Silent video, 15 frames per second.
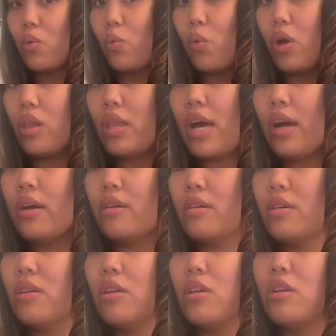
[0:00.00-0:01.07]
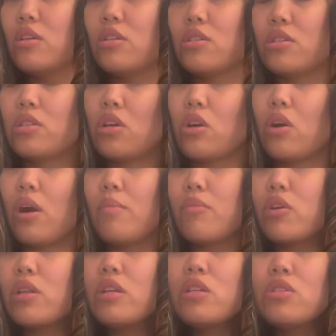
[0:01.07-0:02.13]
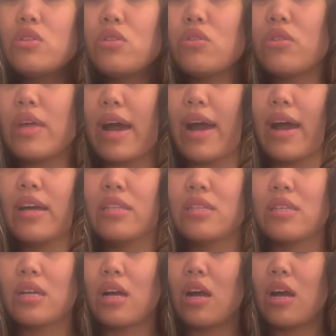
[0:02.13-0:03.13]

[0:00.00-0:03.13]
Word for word: Voila. So I'm gonna do that